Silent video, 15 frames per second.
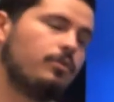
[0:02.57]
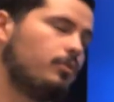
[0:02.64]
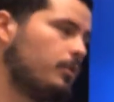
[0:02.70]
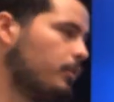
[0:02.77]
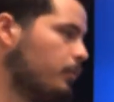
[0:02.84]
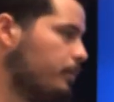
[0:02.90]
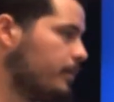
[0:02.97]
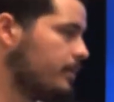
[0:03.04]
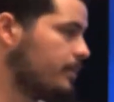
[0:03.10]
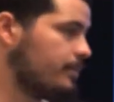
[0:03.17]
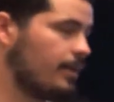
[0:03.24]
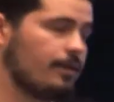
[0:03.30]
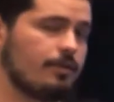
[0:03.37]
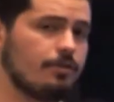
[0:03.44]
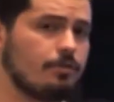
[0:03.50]
we will be
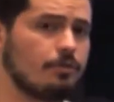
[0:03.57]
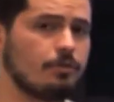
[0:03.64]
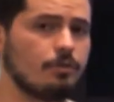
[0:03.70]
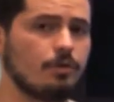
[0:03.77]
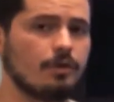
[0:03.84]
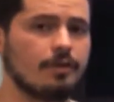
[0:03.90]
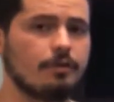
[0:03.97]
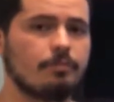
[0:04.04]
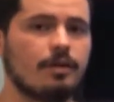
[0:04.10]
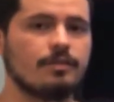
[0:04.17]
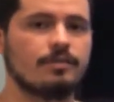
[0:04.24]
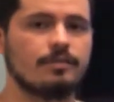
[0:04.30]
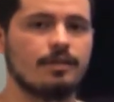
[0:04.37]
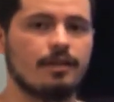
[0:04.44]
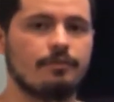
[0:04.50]
taking you through our gearbox
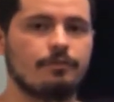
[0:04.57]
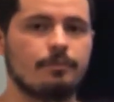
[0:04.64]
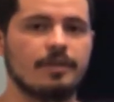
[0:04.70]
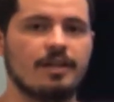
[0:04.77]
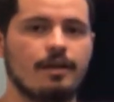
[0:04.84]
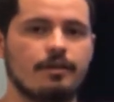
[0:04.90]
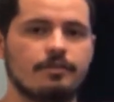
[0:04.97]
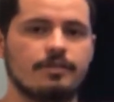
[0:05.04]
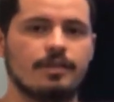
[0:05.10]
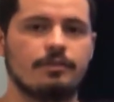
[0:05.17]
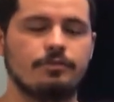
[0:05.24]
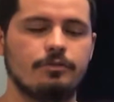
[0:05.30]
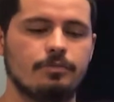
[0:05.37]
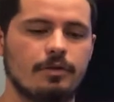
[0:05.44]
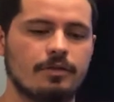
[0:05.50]
design for Mechanical Design
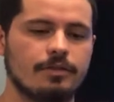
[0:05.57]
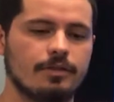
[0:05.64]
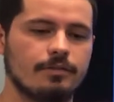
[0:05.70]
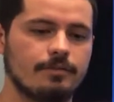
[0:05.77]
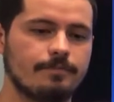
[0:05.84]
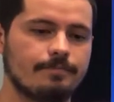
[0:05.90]
2 project.